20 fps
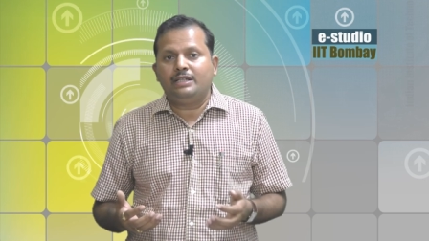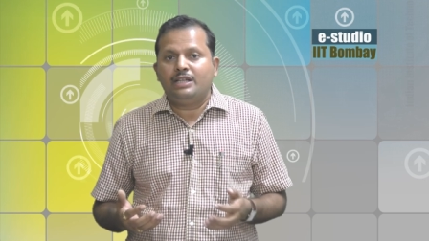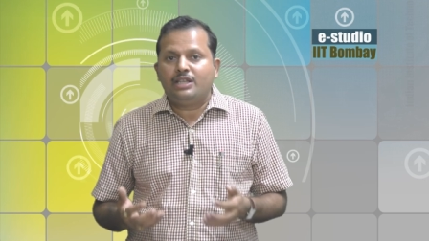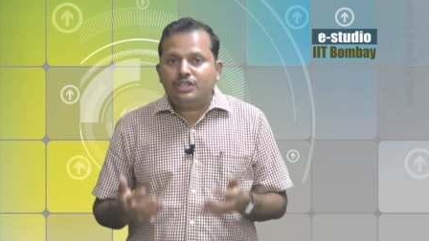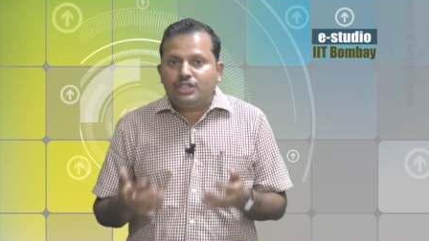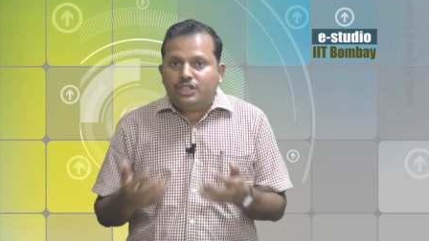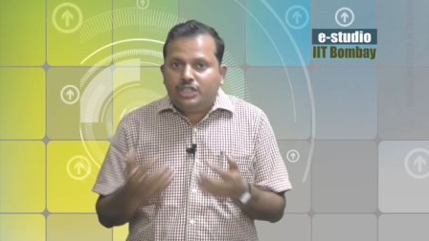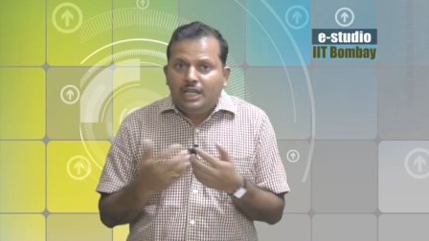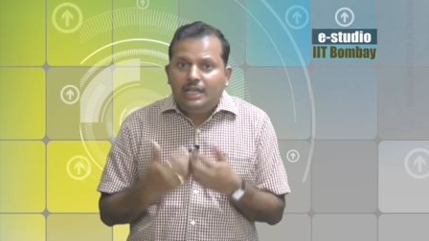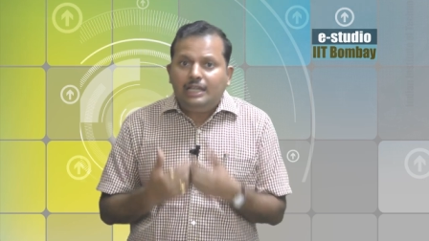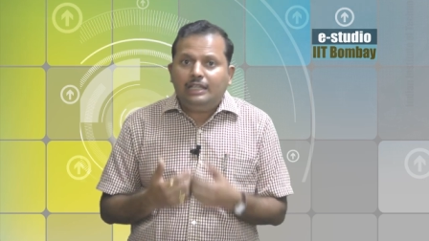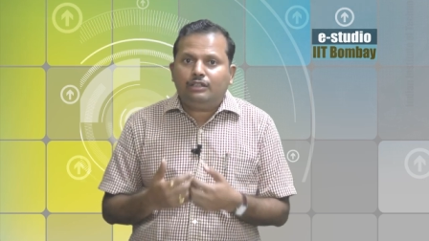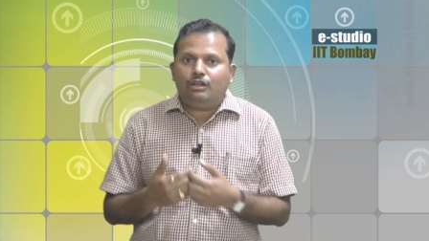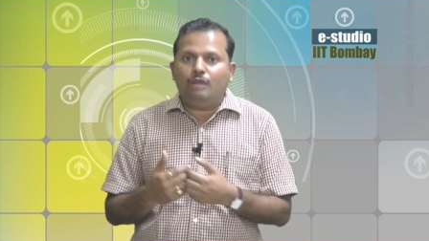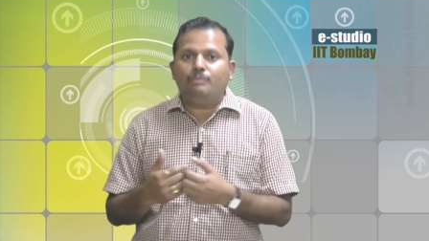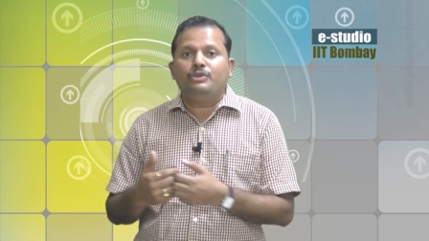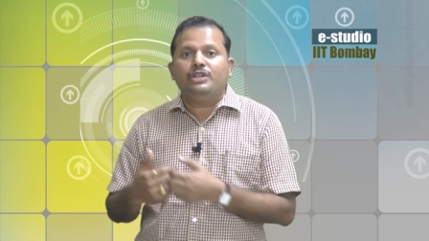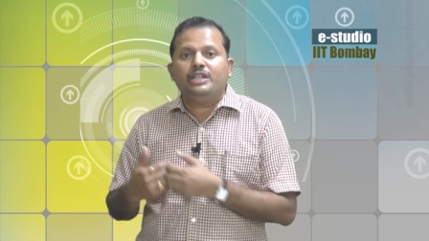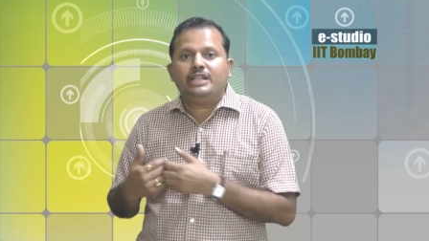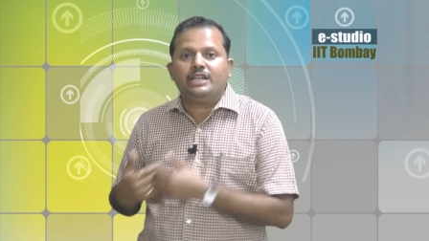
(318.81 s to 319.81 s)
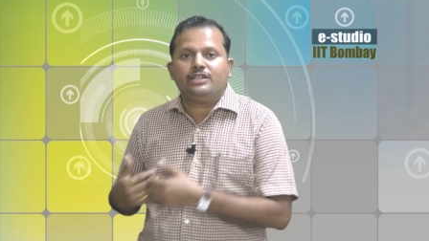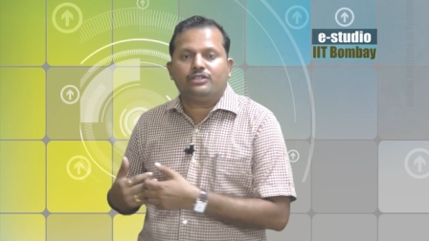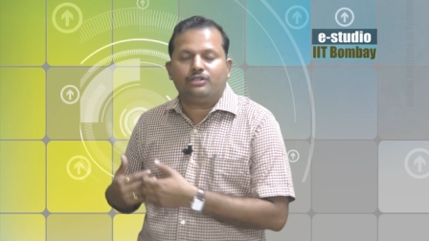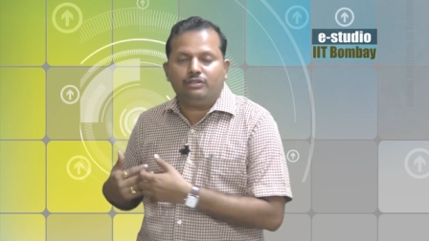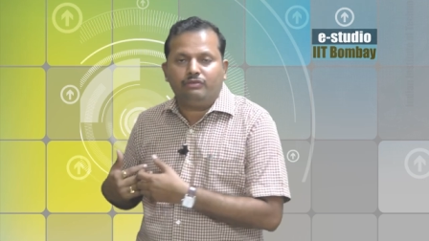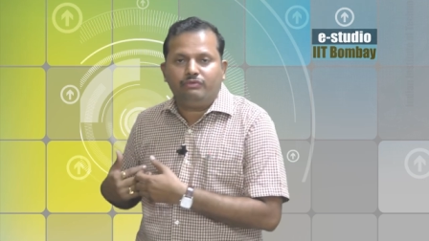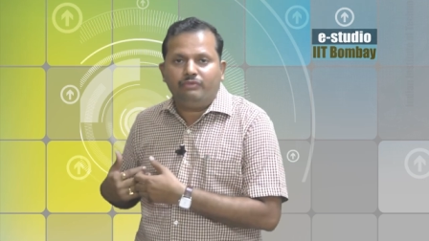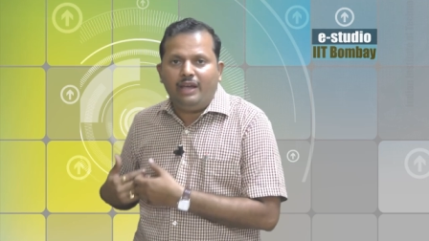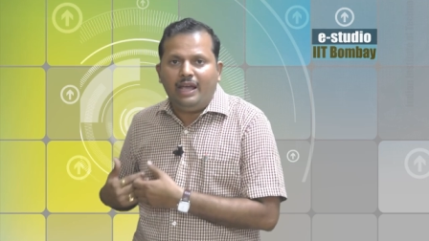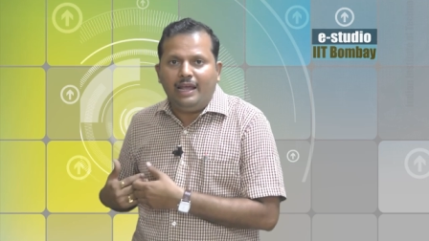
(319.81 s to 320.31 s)
Still
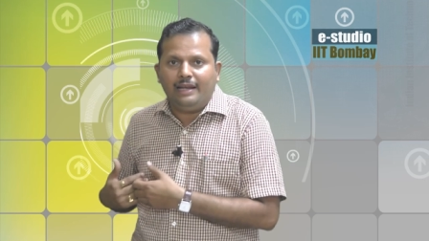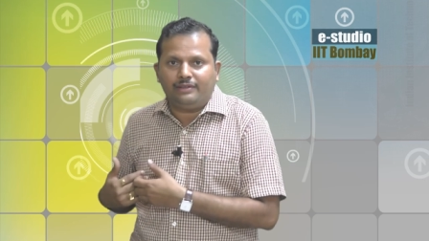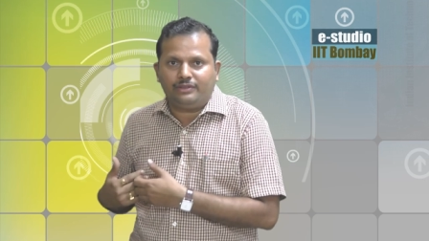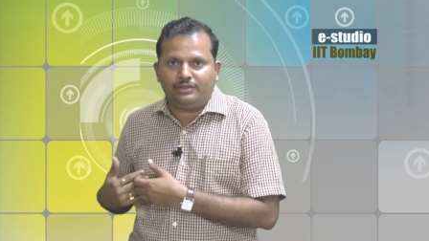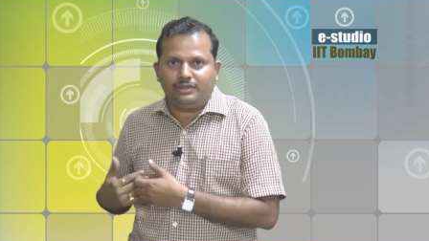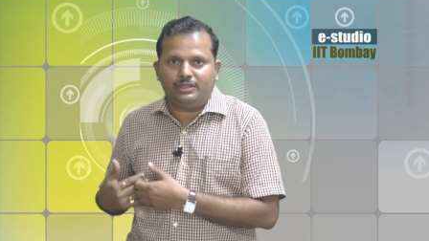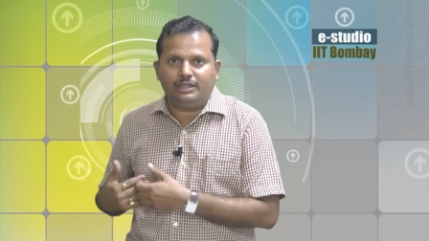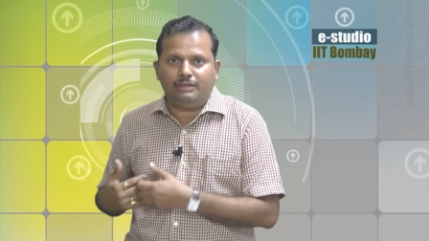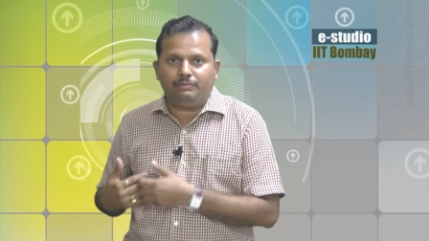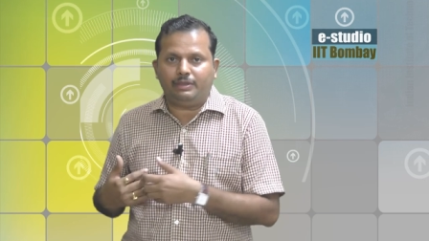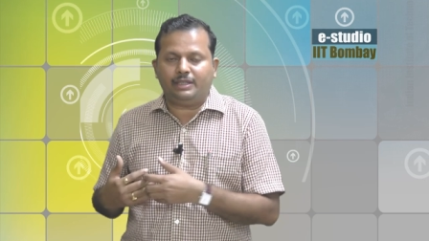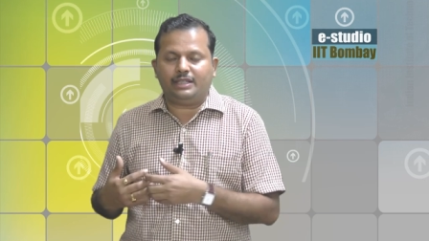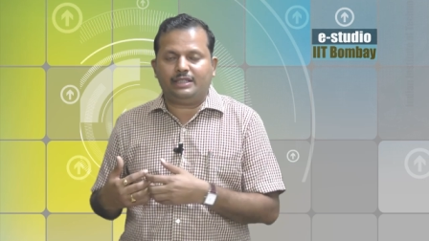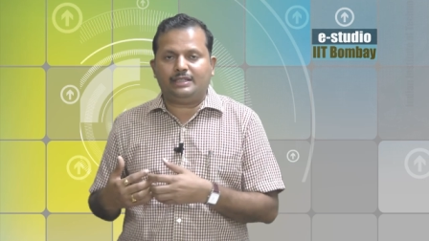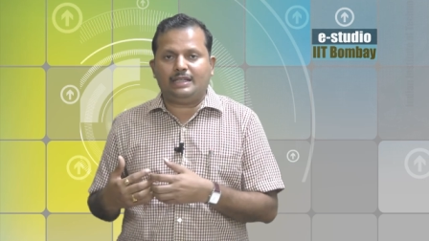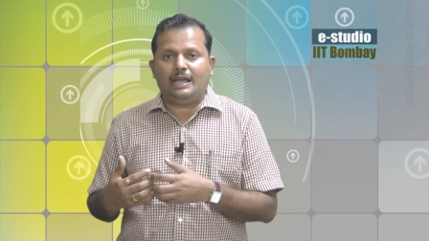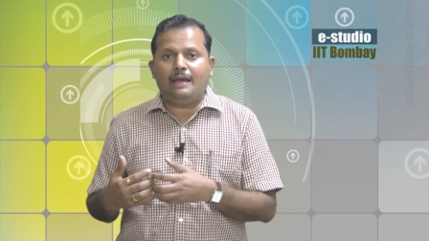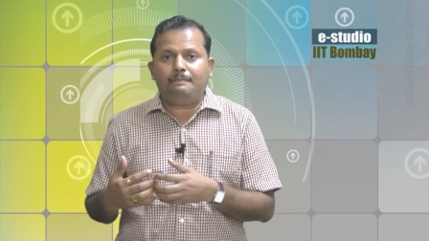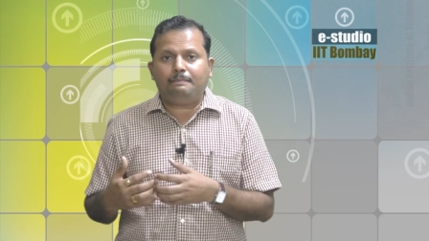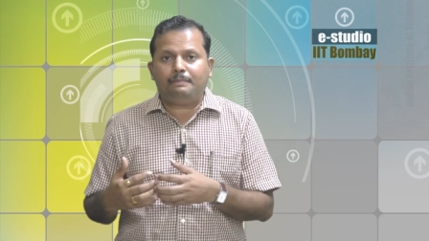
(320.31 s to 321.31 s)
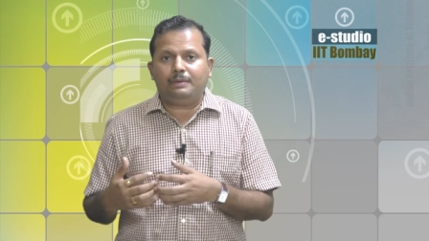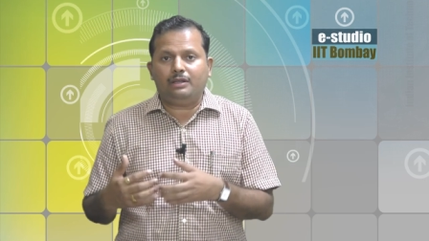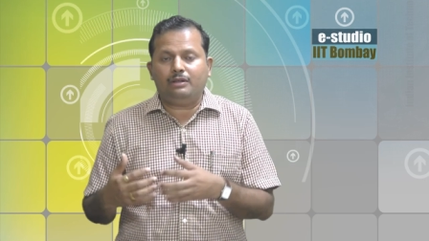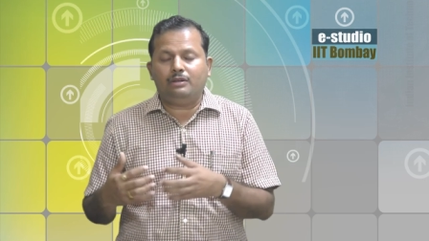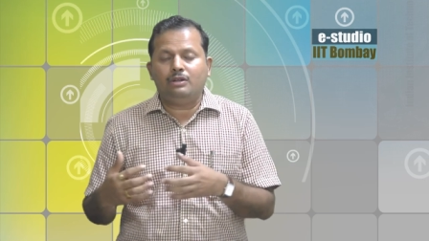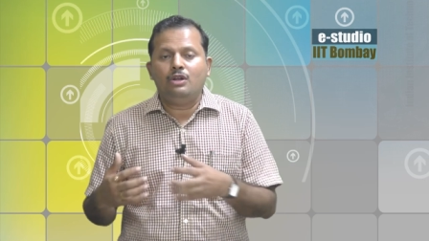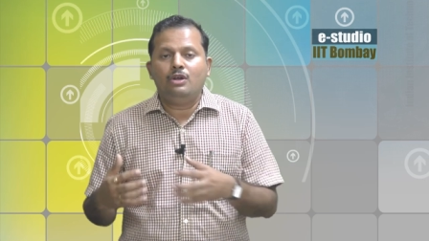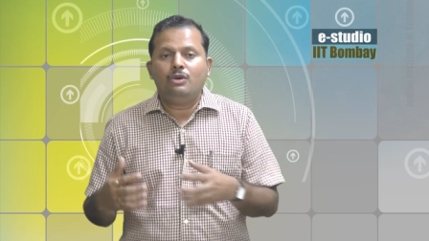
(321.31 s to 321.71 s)
communication fails. Say for example,